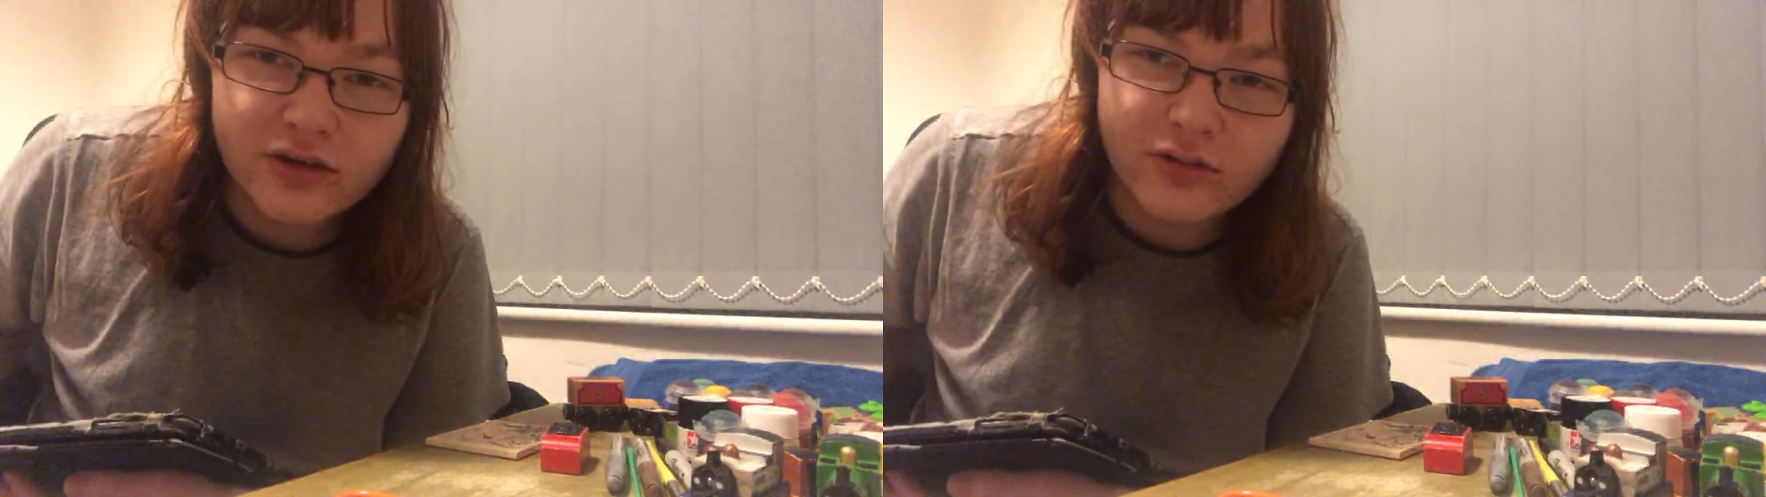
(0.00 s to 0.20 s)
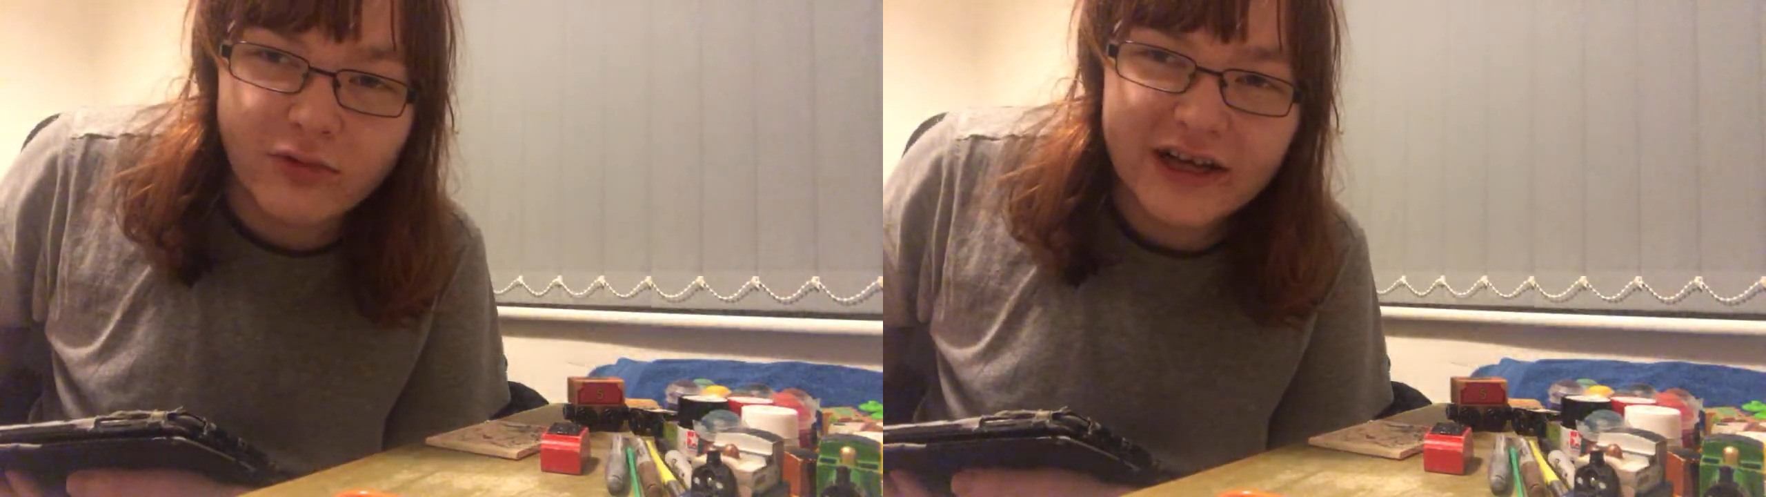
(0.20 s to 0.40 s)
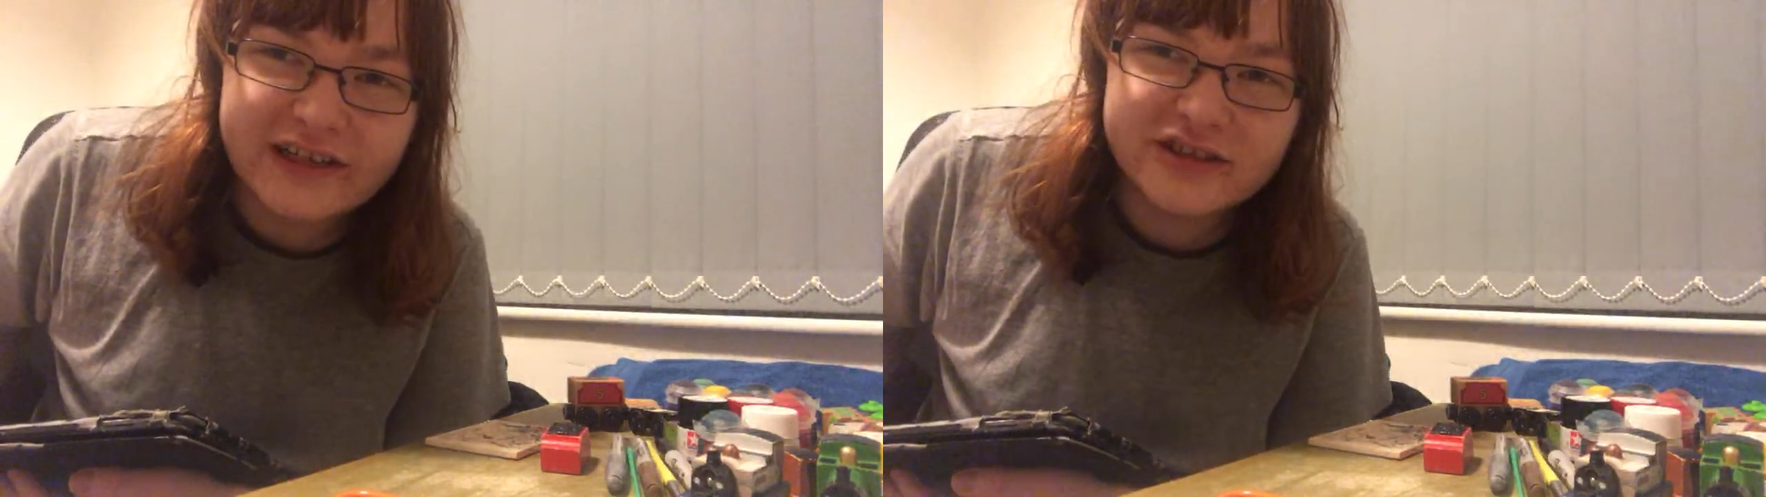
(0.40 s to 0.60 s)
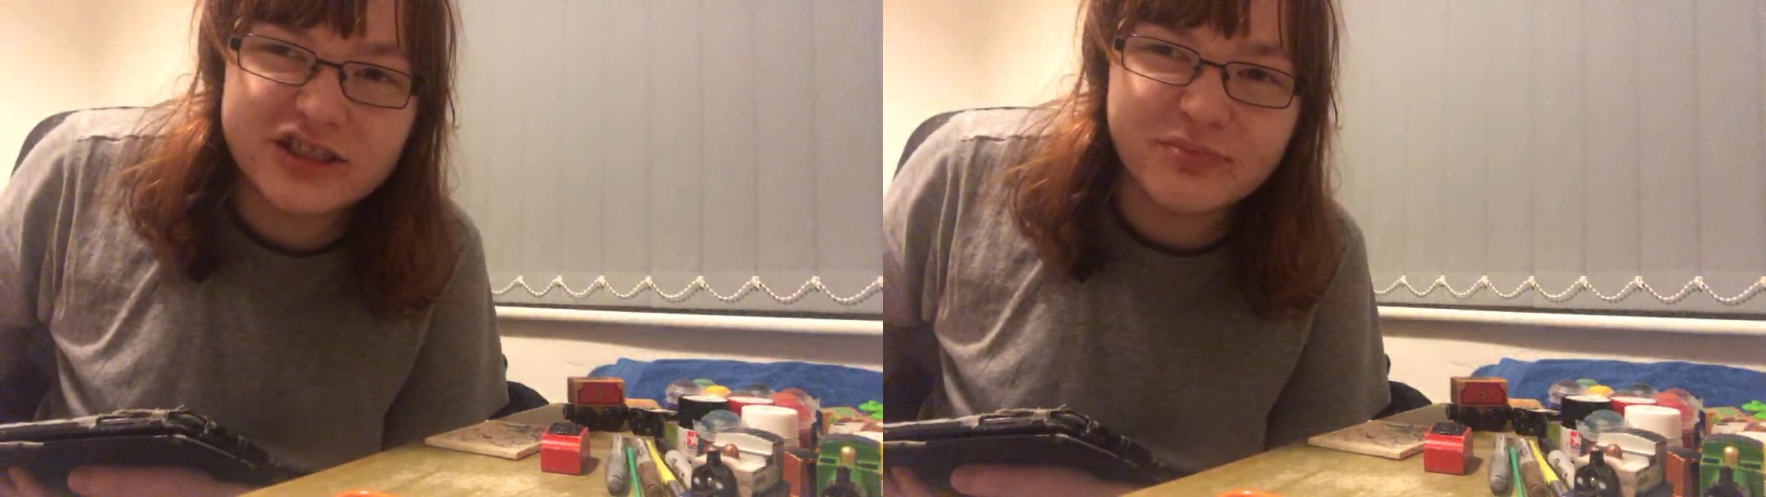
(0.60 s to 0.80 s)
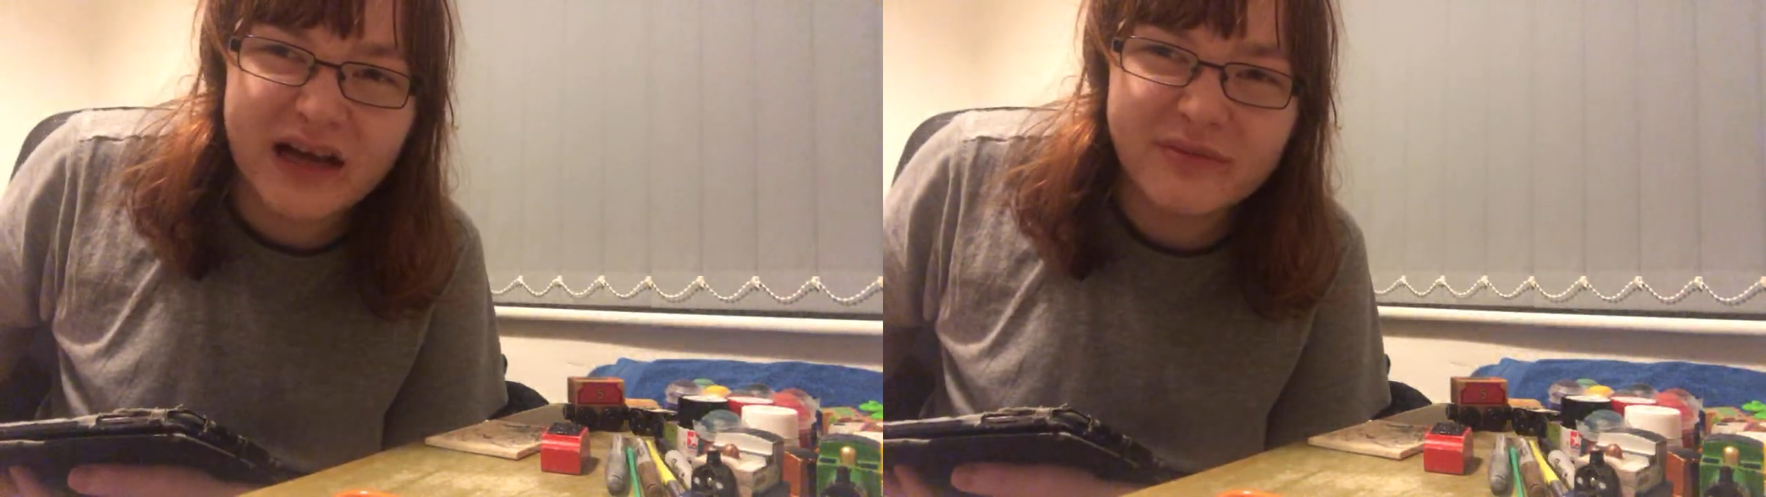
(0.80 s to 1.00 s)
Why are you
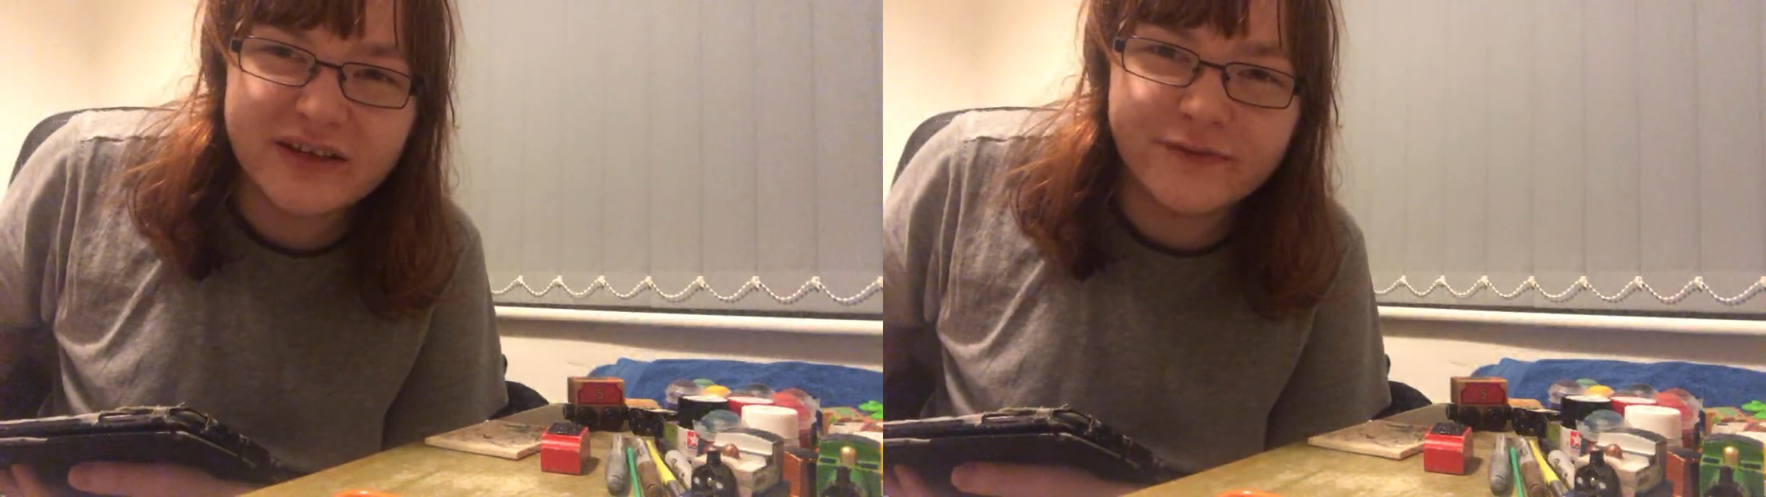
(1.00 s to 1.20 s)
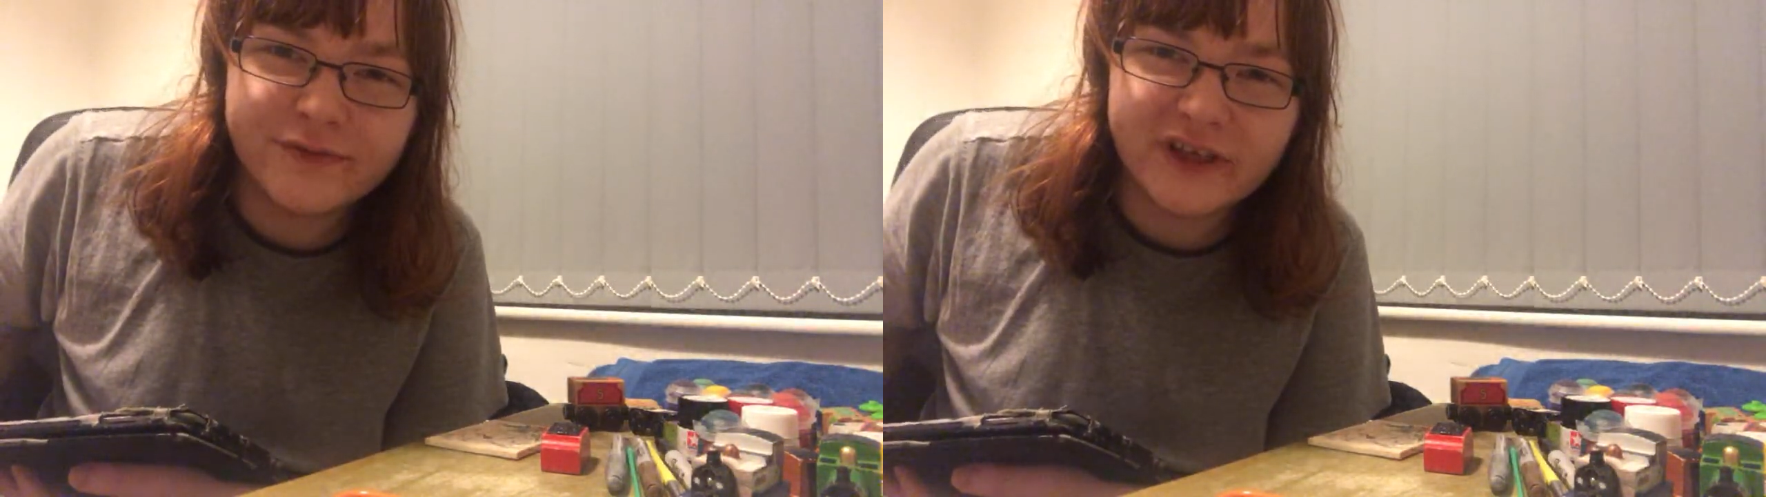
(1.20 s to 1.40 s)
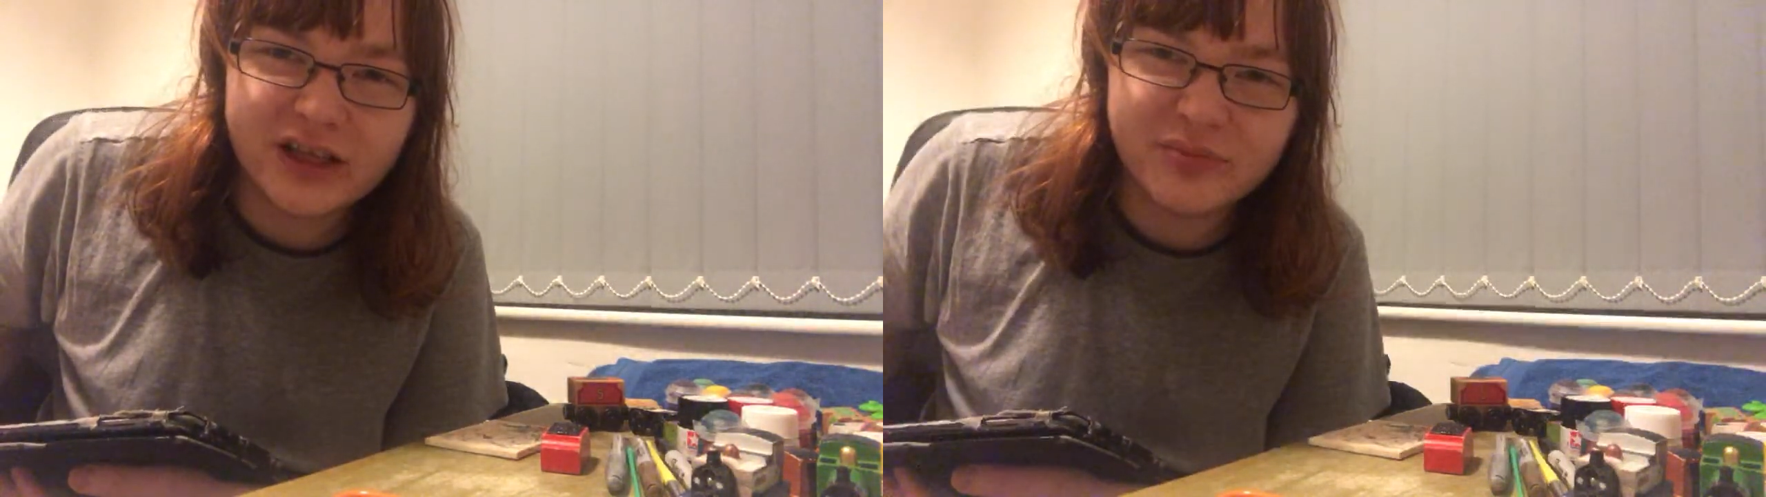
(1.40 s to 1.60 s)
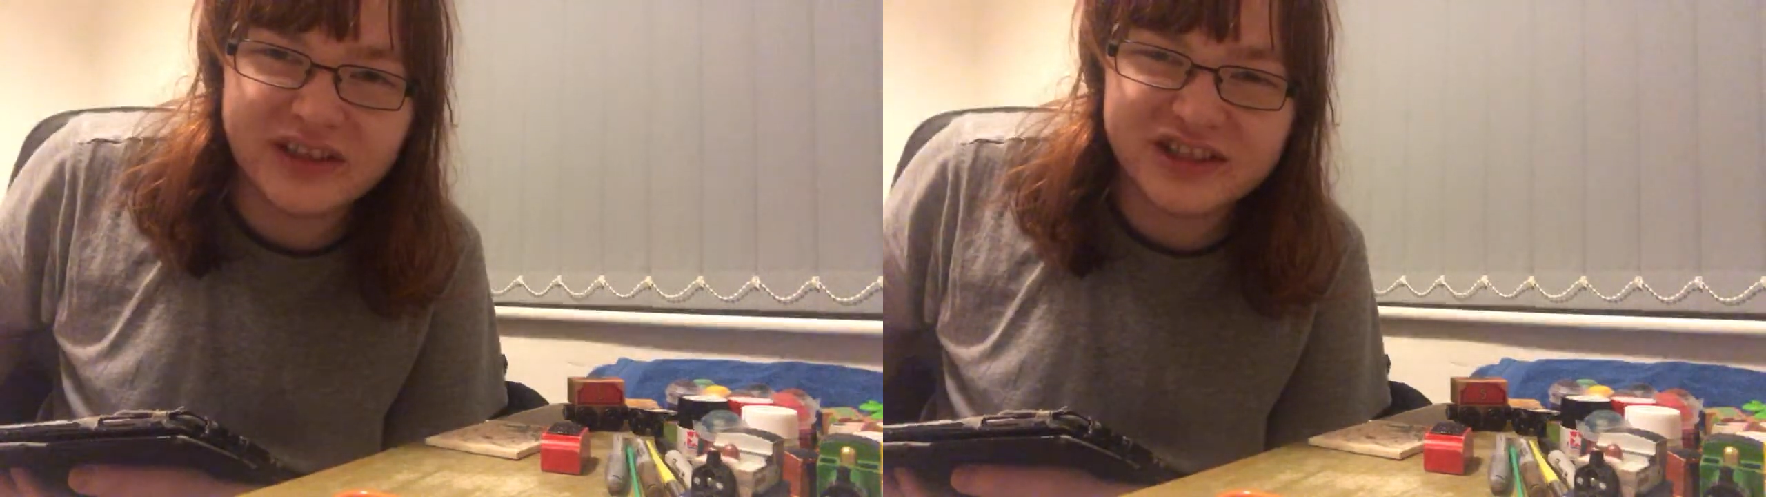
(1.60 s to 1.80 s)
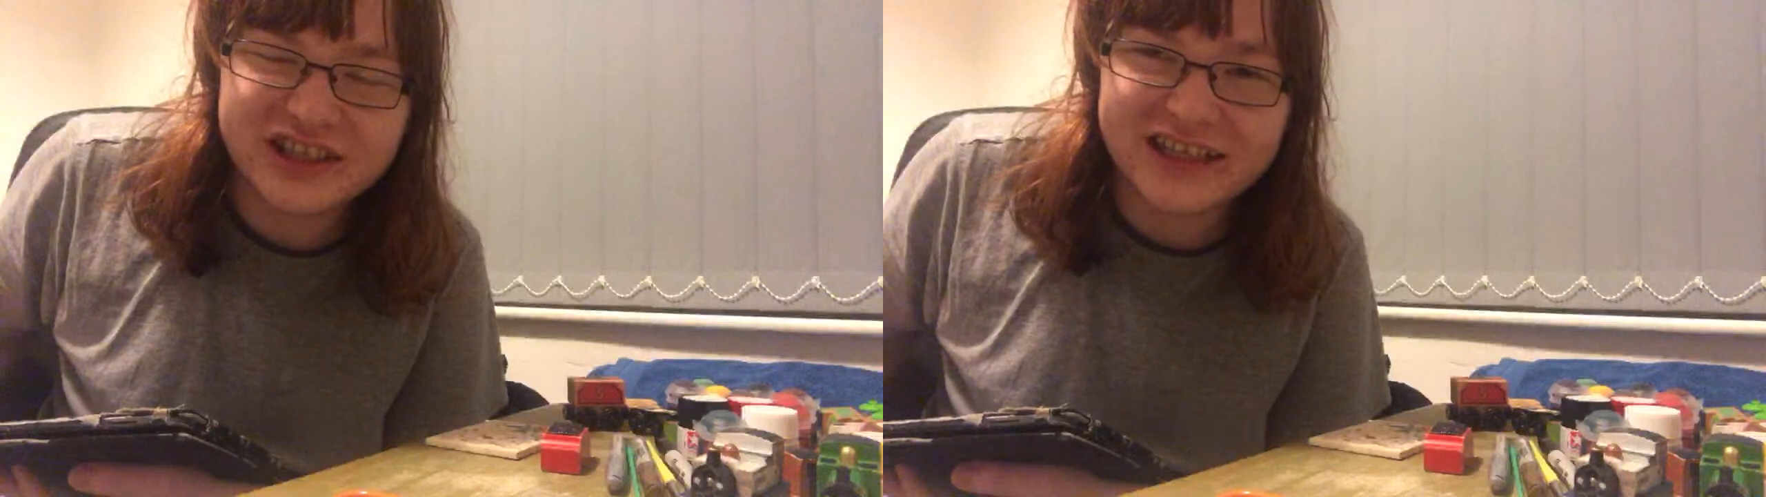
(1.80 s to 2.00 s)
spamming Philip in
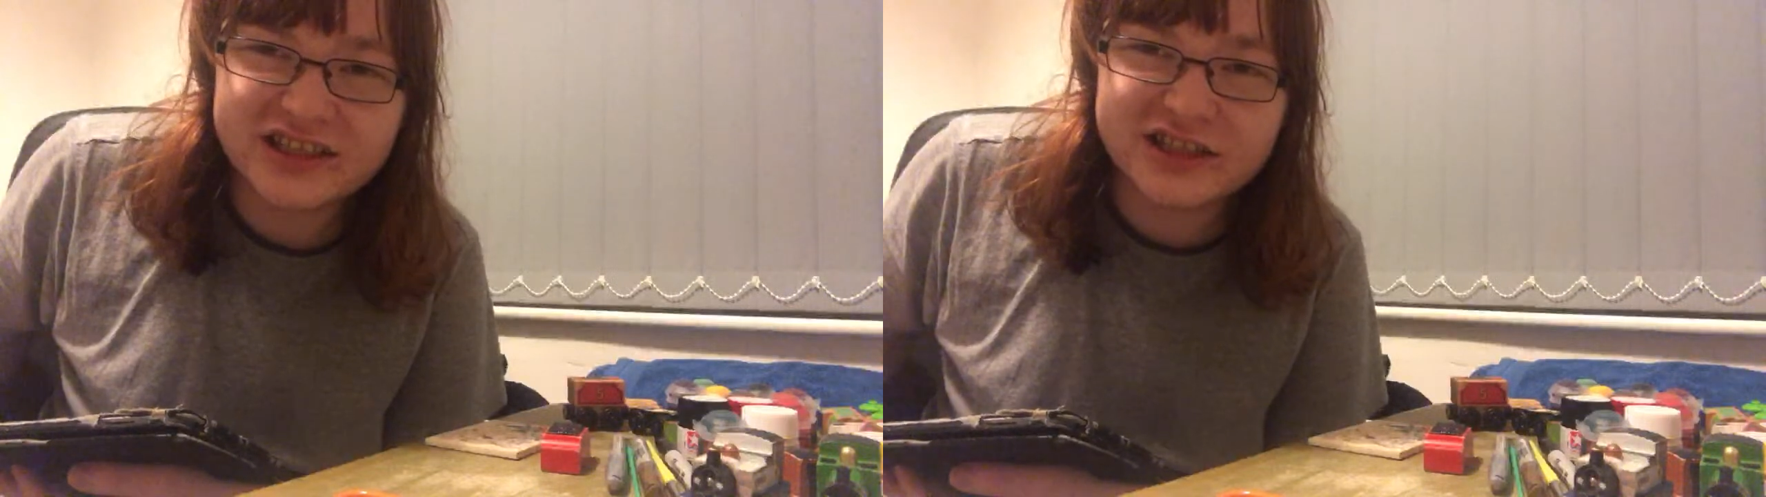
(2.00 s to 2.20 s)
the chat?